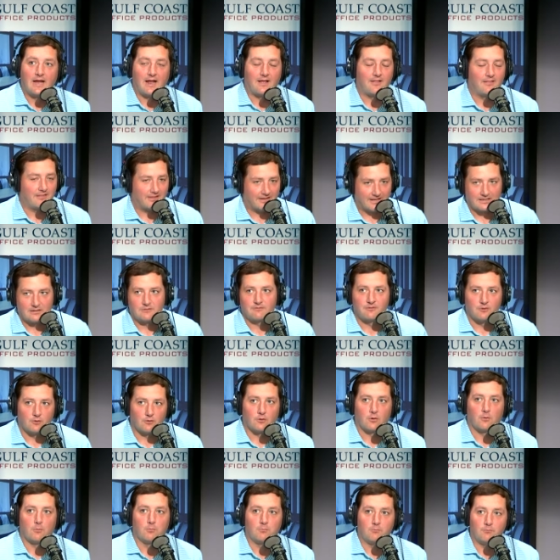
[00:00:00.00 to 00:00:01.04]
And they get the
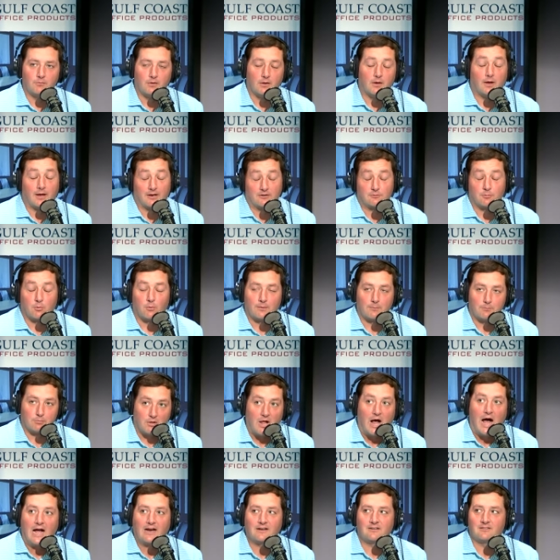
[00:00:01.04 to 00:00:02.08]
field goal, the extra point
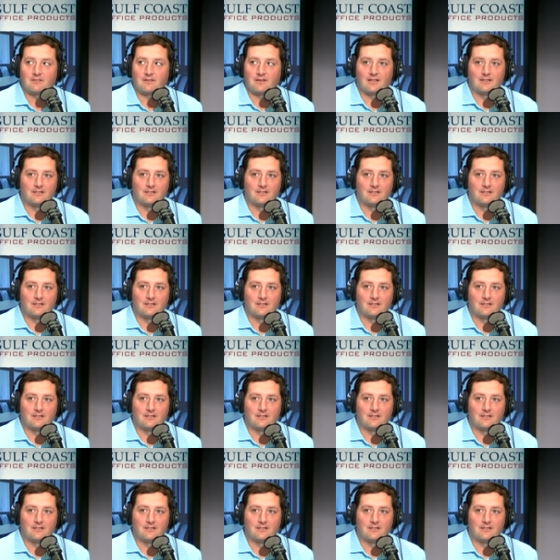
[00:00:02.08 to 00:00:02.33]
blocked.